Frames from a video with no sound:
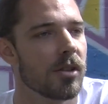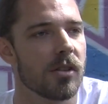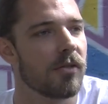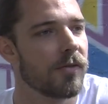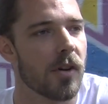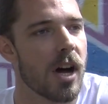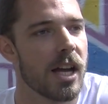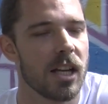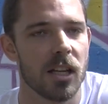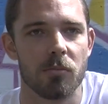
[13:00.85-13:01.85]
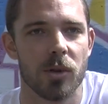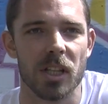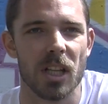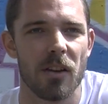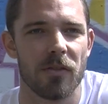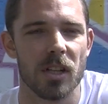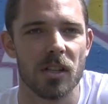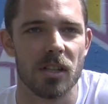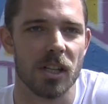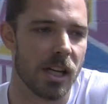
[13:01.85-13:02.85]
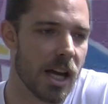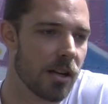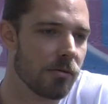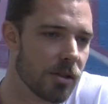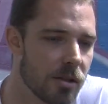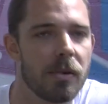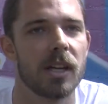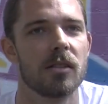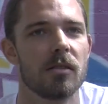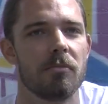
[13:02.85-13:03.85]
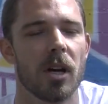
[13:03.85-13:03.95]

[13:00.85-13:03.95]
sort of fighting and putting the effort in to get it respected